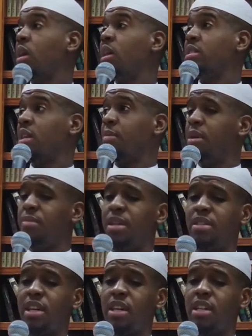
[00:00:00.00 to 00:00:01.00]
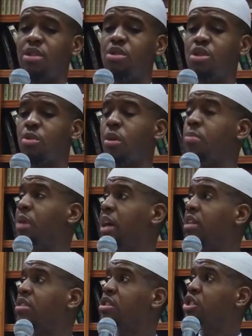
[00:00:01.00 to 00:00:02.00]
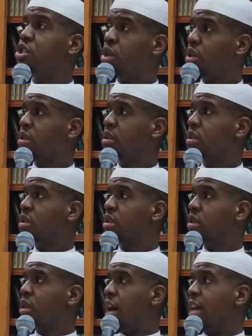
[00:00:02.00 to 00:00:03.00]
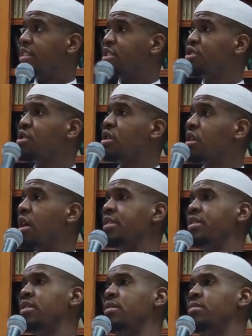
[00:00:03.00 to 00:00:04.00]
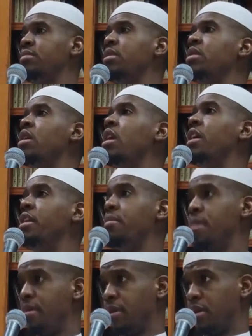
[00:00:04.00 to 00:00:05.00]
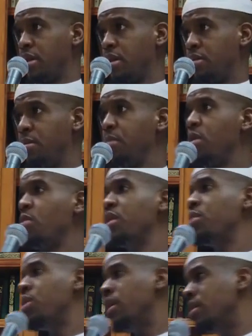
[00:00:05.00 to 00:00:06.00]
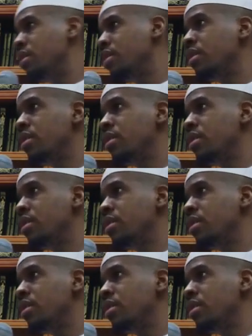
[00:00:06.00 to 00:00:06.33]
And some of them, they say that you should wear pants and a shirt as it's your custom in America. People don't wear what?